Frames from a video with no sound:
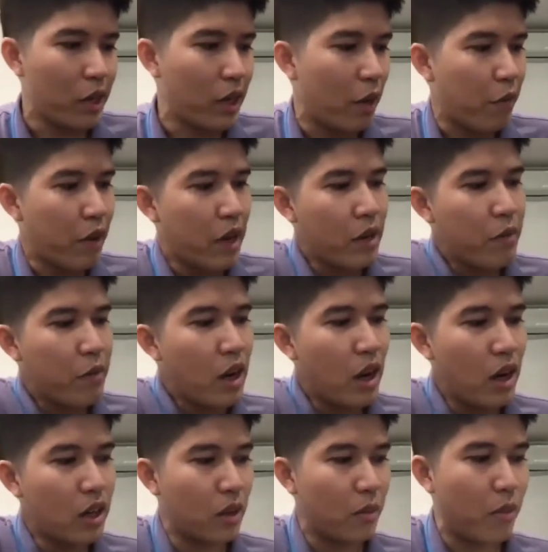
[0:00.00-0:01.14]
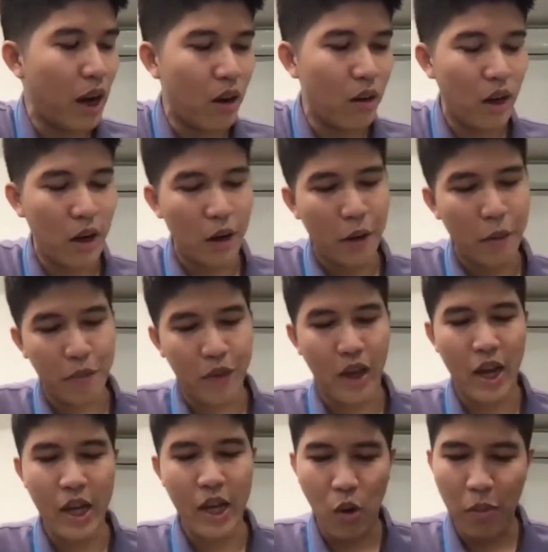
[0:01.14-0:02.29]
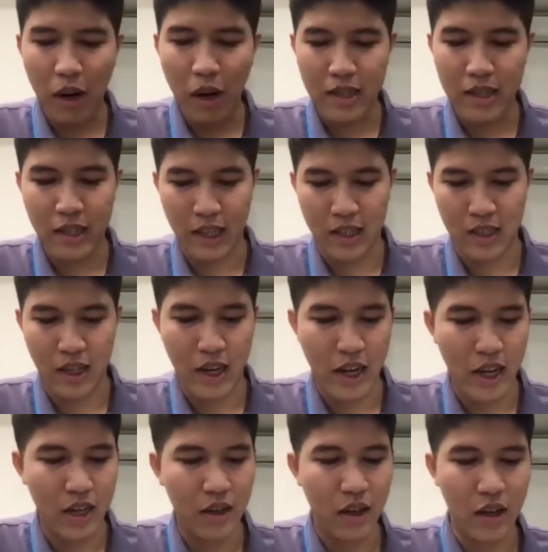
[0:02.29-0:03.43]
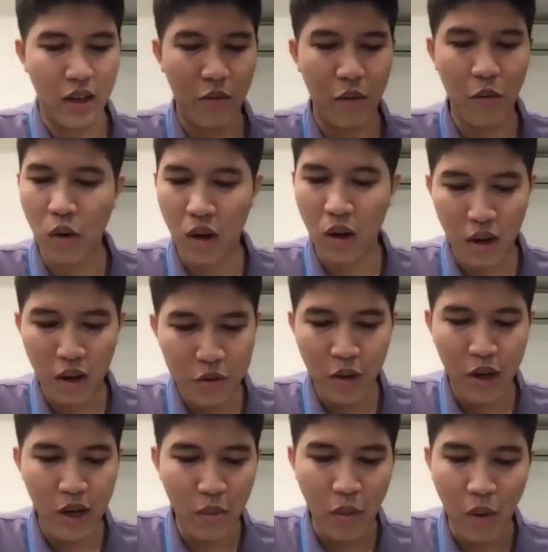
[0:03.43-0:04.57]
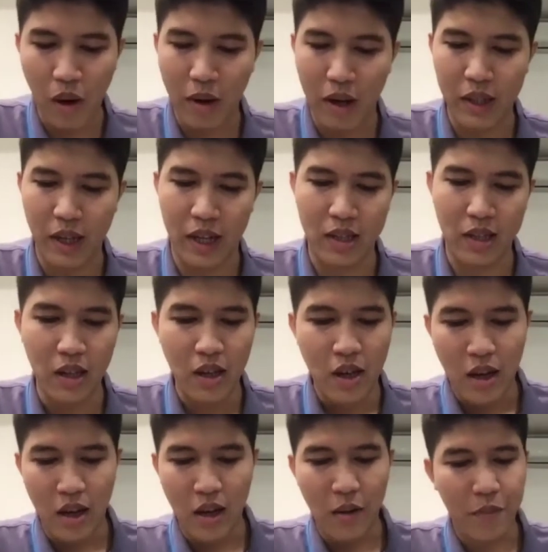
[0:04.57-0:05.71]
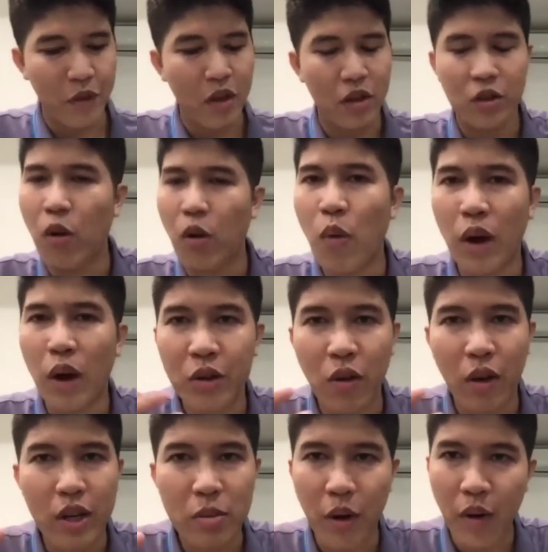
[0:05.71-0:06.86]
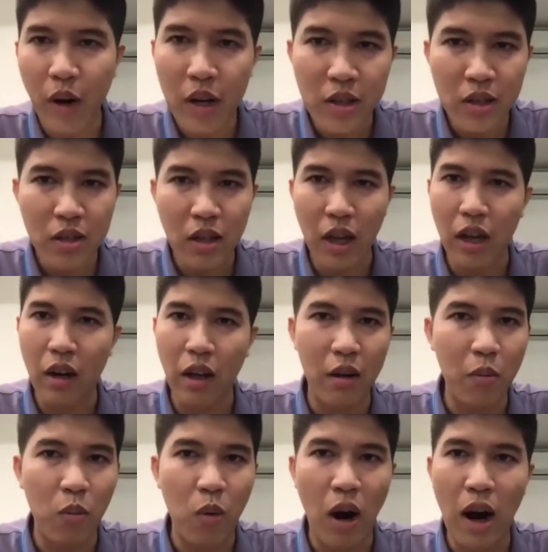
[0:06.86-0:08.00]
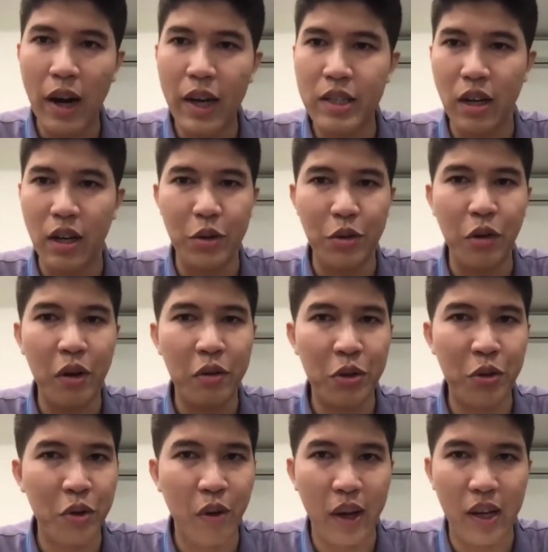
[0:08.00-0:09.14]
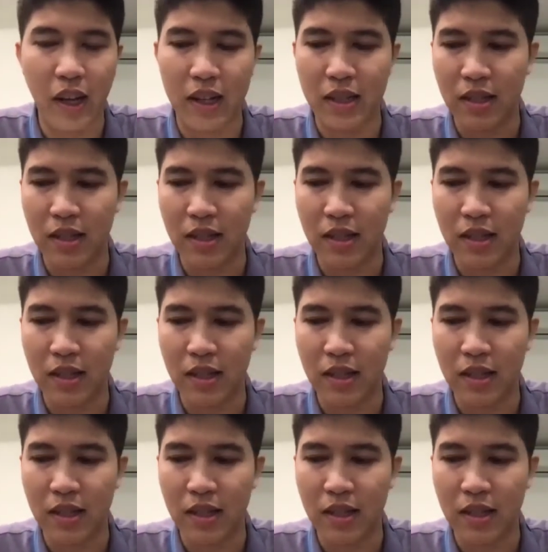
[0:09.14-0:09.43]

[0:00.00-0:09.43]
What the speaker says: yeah, we heard about ecoplastic, and we would love to hear more about that. What your inspirations and why you doing that.